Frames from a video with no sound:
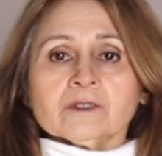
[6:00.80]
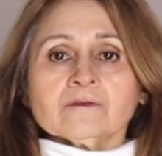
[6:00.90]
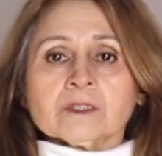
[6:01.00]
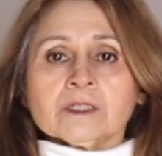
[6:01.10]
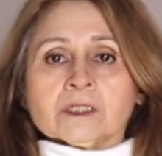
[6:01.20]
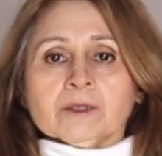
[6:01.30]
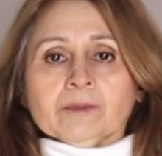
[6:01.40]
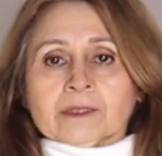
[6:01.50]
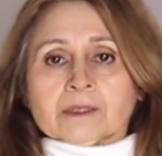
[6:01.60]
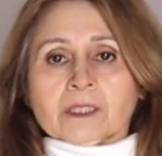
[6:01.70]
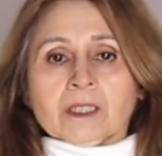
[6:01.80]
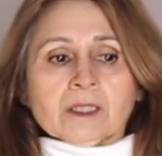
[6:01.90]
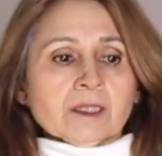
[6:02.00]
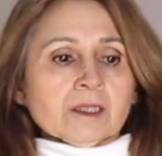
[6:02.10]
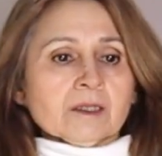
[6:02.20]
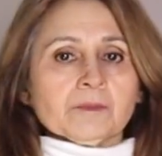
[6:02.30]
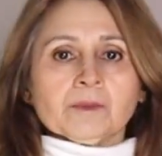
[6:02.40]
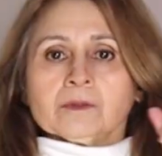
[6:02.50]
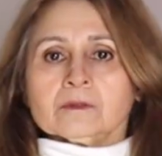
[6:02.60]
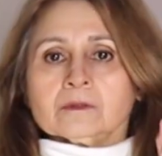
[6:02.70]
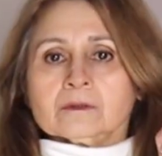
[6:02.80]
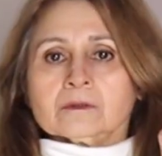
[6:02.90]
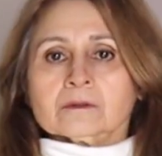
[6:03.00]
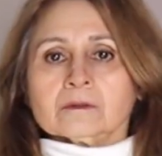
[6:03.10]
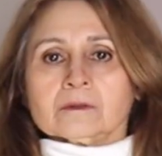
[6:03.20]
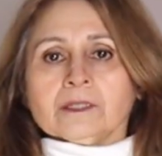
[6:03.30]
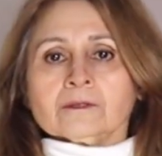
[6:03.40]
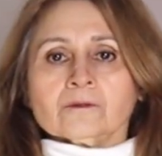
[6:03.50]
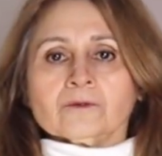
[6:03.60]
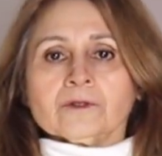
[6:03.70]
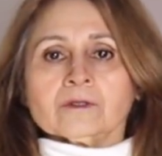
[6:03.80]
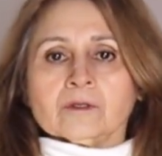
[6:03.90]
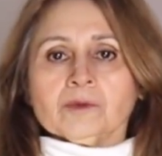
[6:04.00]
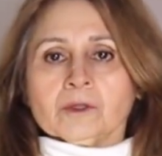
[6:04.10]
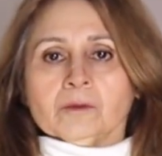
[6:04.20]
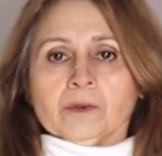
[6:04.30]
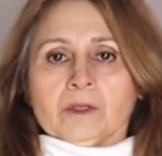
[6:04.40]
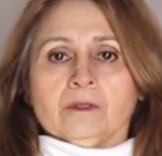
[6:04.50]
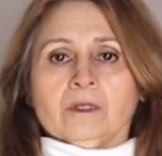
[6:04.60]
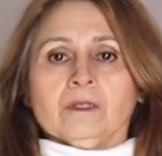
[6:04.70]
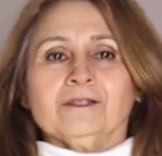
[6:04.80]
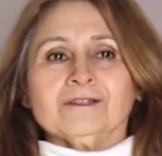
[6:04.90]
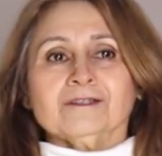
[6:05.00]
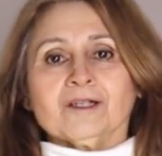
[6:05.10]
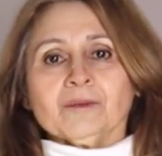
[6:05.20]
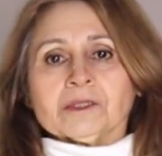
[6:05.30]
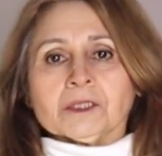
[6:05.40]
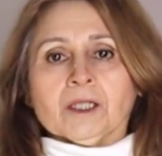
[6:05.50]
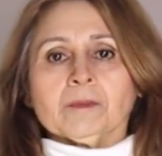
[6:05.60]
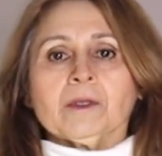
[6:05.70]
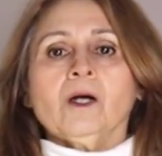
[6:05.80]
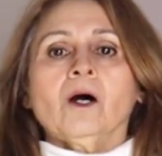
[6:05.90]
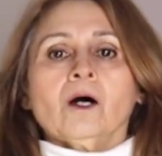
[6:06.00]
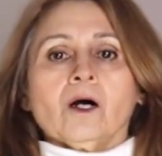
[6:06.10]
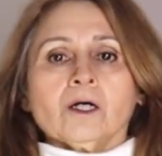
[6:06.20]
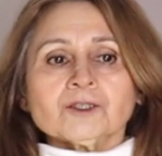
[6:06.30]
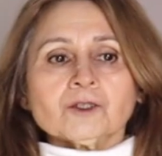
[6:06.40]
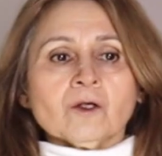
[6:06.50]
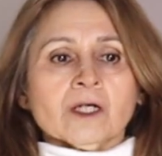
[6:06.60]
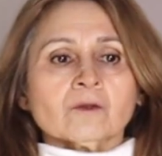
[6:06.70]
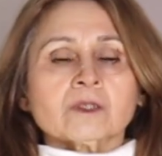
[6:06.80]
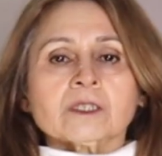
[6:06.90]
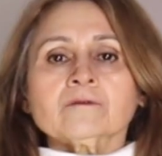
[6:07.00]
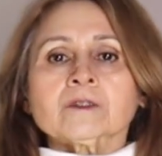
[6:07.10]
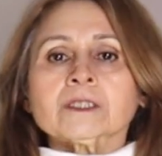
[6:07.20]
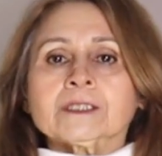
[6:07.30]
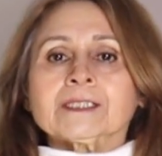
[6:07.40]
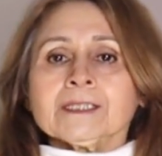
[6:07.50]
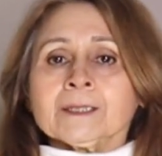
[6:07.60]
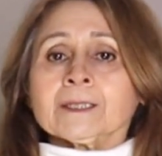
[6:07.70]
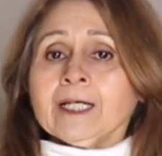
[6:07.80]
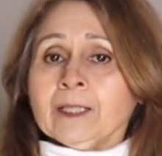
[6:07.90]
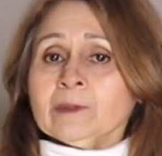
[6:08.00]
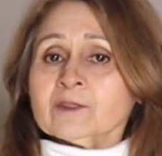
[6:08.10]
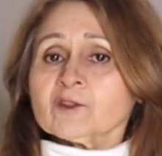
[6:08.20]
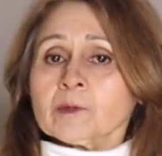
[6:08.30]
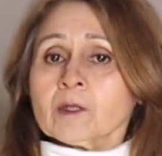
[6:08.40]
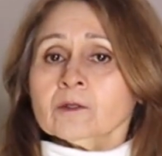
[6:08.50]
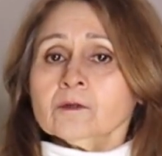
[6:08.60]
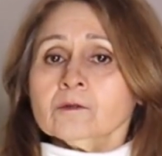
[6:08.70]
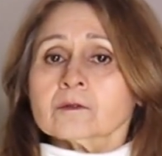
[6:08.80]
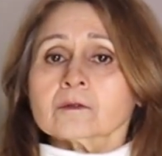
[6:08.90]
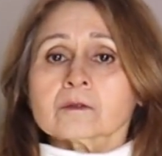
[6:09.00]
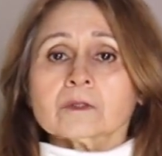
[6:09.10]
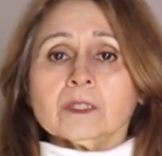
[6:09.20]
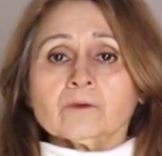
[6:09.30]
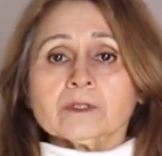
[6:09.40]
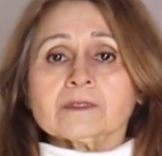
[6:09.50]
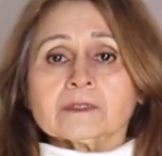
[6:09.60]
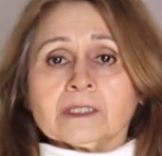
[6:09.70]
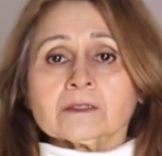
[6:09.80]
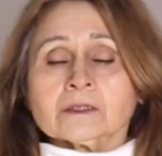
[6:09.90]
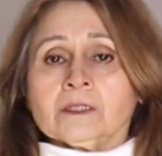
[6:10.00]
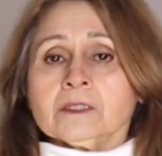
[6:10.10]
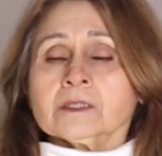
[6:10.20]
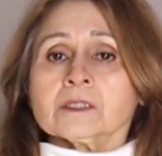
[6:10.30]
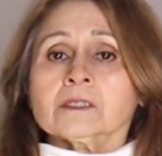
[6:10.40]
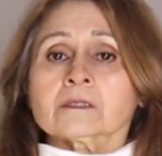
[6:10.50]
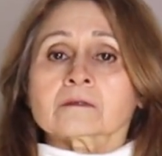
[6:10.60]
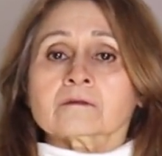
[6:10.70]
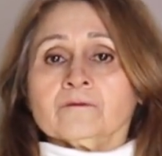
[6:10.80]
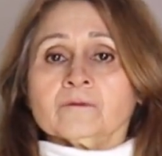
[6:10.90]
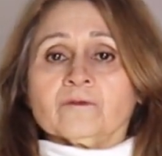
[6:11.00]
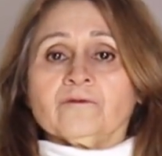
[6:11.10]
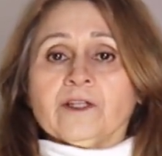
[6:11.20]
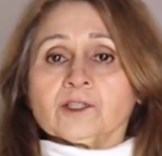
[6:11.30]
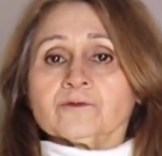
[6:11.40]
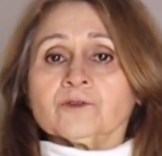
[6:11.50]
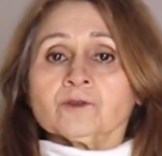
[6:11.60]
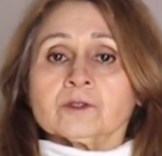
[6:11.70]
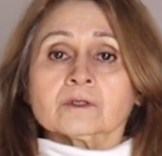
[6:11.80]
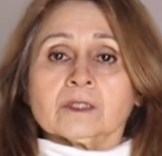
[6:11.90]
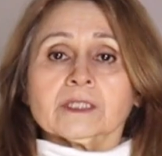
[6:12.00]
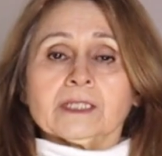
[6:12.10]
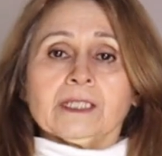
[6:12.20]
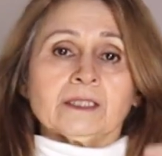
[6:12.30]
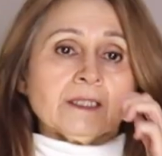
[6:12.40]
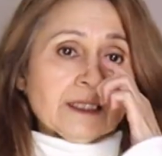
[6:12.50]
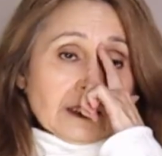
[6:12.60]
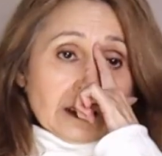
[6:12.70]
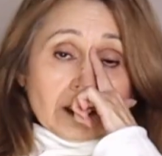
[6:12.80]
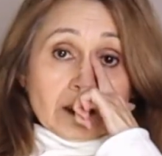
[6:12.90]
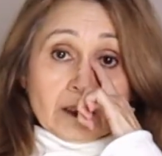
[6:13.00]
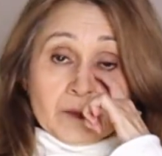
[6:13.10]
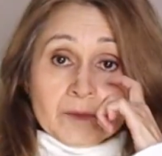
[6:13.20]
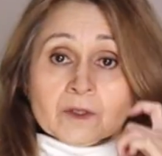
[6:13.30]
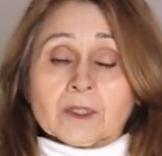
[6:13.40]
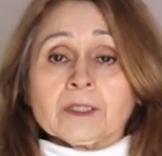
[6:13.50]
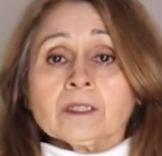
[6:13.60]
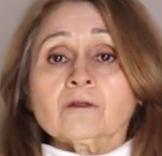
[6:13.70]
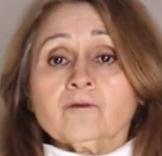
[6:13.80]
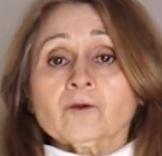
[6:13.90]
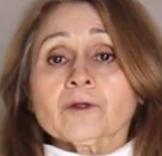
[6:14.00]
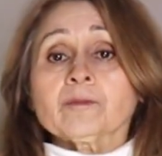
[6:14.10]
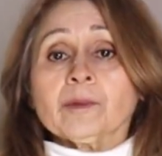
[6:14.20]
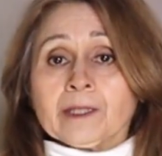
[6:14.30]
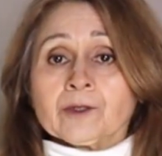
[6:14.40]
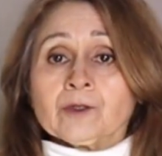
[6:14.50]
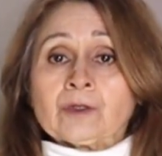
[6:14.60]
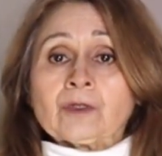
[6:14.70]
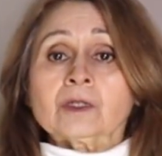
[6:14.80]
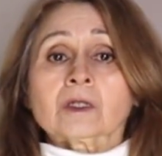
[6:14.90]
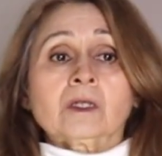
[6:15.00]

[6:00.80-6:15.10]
leave a link up on top. I don't know where they're going to put it, but up on top. Also, I will leave the link in the comments below. That way it's nice and easy and fast for you to click on. The link for the pattern,